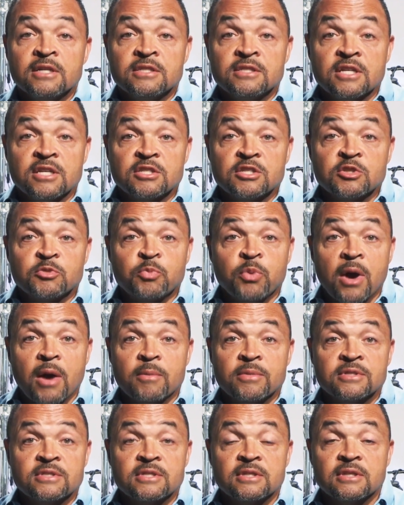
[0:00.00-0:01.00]
Jesus
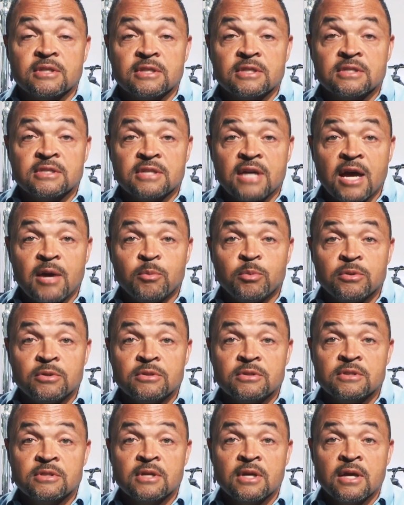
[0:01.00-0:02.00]
promised to the
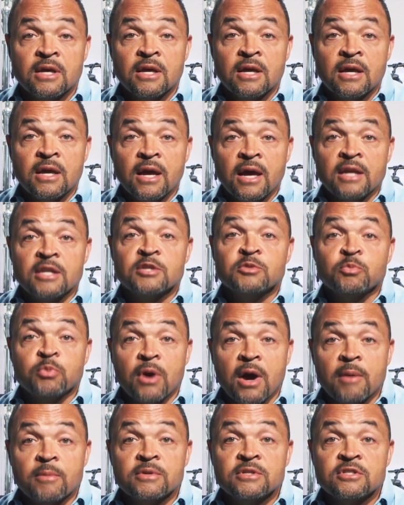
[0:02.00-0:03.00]
disciples, and his
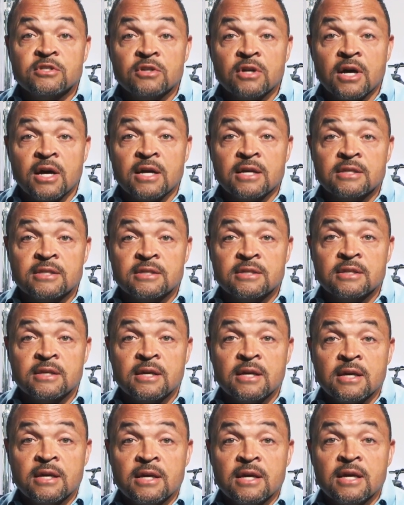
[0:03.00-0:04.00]
promise to us